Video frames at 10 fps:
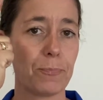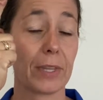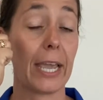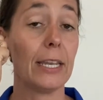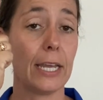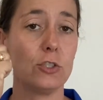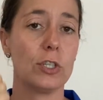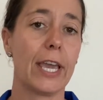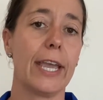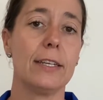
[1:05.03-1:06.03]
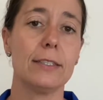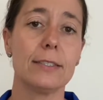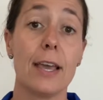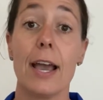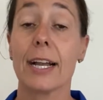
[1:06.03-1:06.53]
and educators
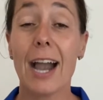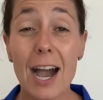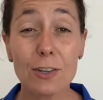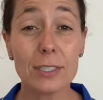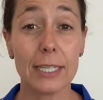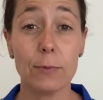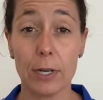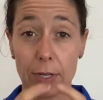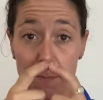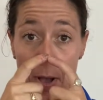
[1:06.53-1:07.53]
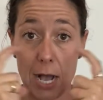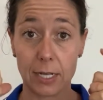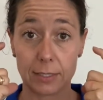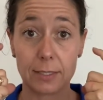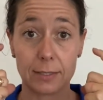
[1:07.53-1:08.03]
currently wearing
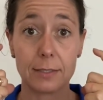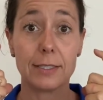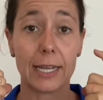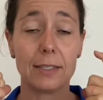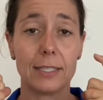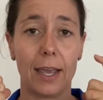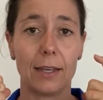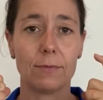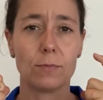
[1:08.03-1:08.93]
masks day to day.